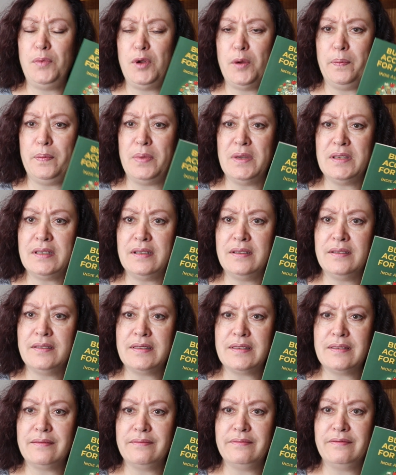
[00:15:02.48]
up your
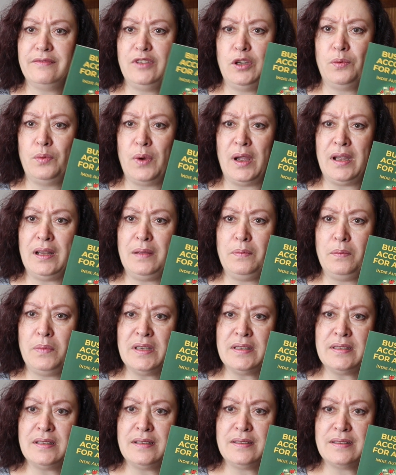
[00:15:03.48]
business, your writing
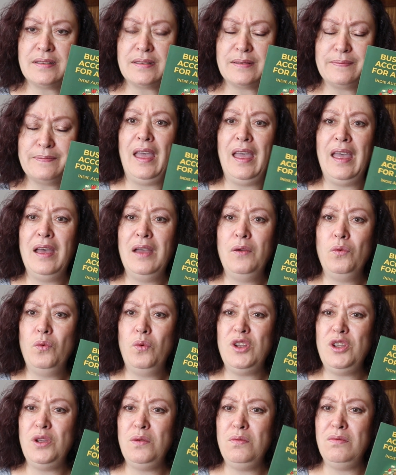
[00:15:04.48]
business and
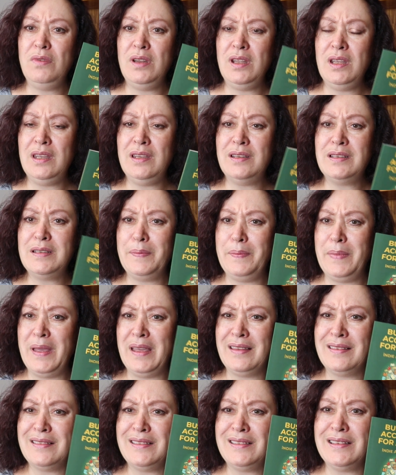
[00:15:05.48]
what you need to
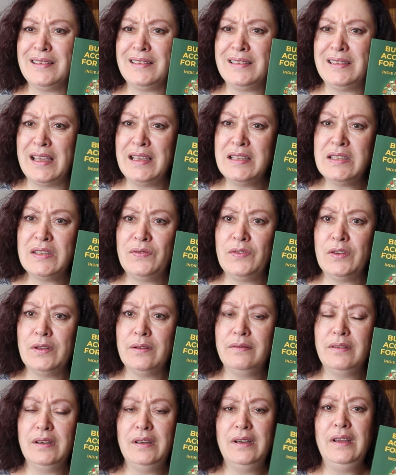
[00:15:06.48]
make it
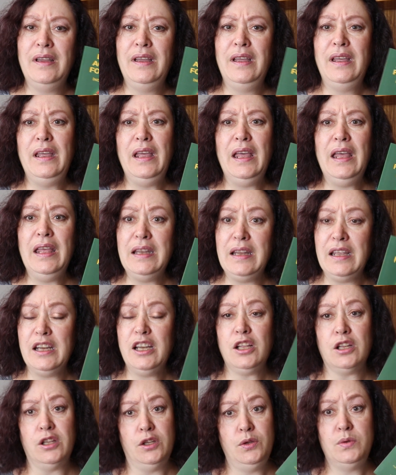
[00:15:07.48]
successful, and
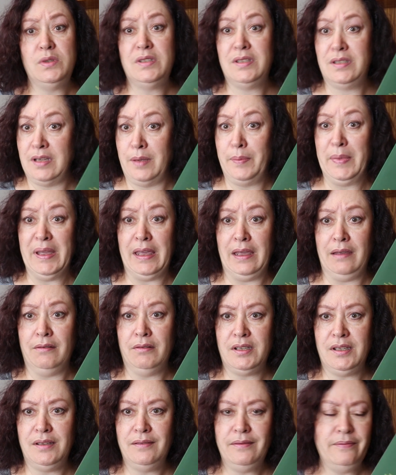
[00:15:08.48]
includes some
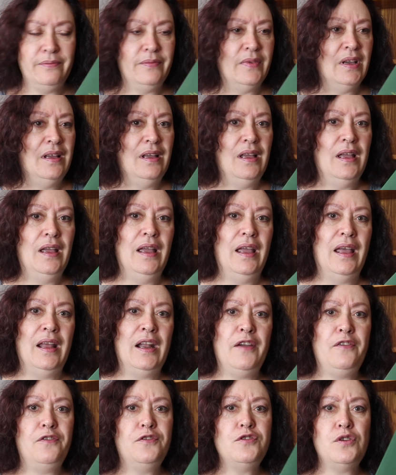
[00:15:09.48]
accounting.
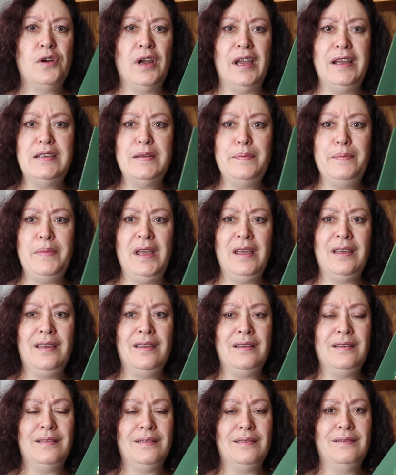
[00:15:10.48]
And I've tried to
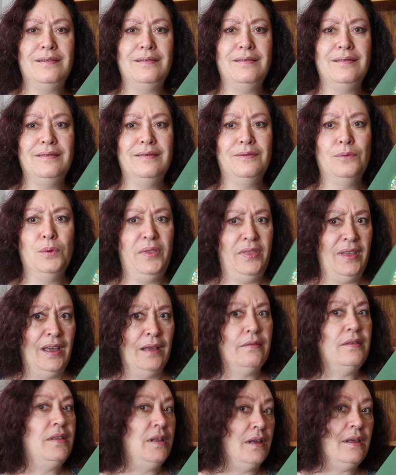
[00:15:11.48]
make it
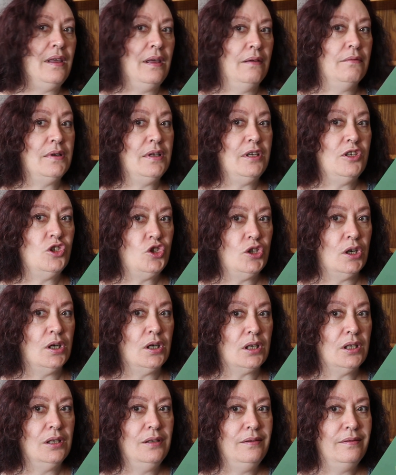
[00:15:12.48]
without the accounting
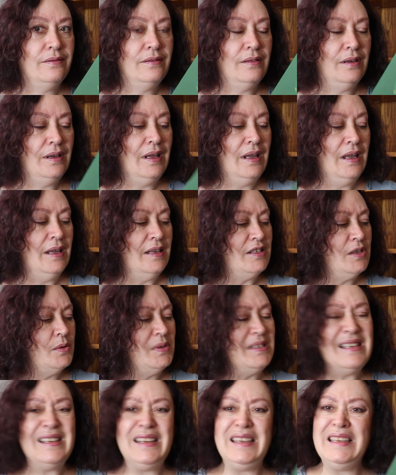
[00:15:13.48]
jargon. So
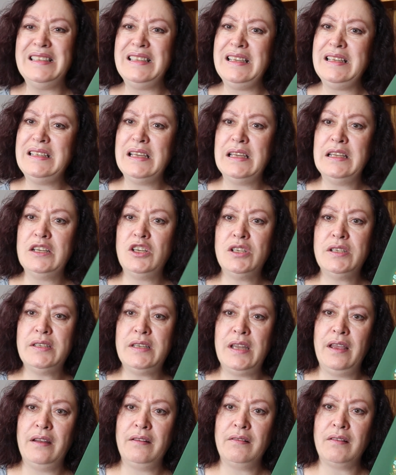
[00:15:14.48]
it's an easy to
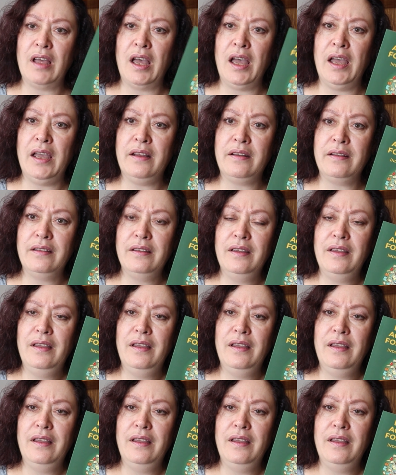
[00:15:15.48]
understand guide